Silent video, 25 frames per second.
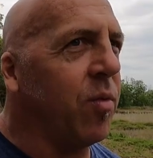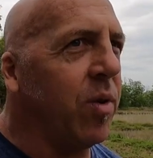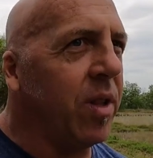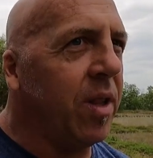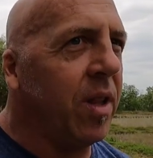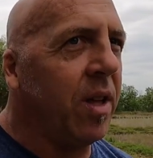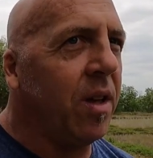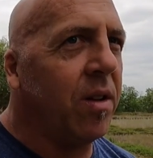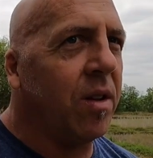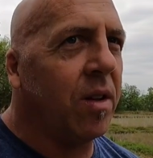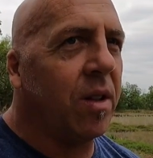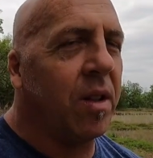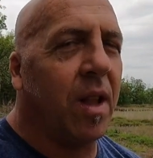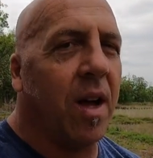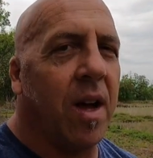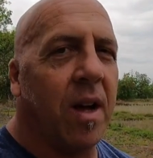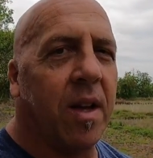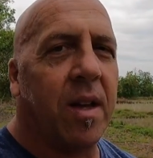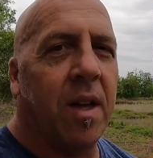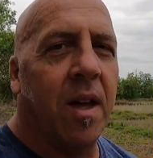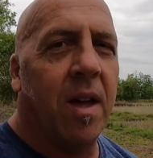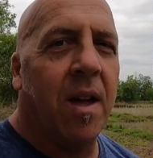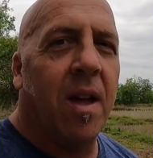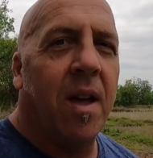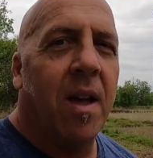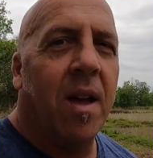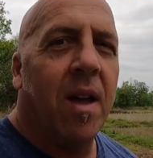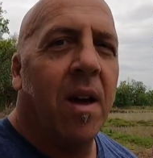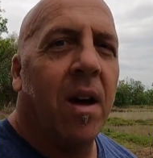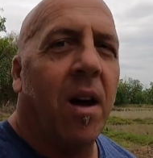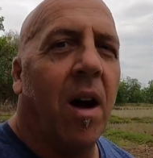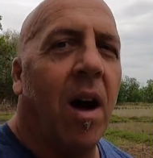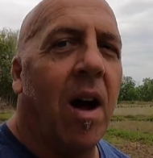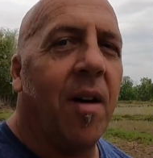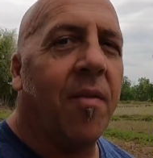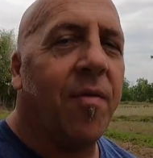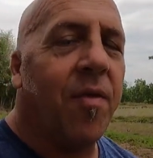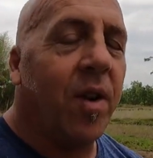really good luck
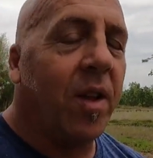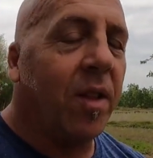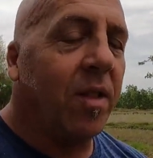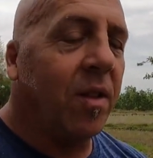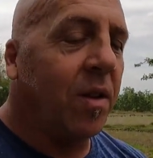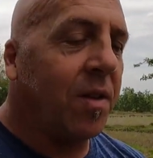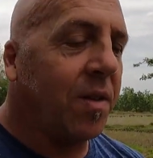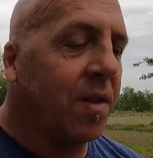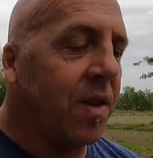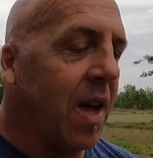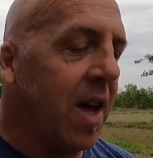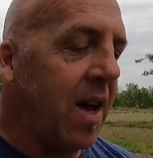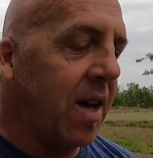offering those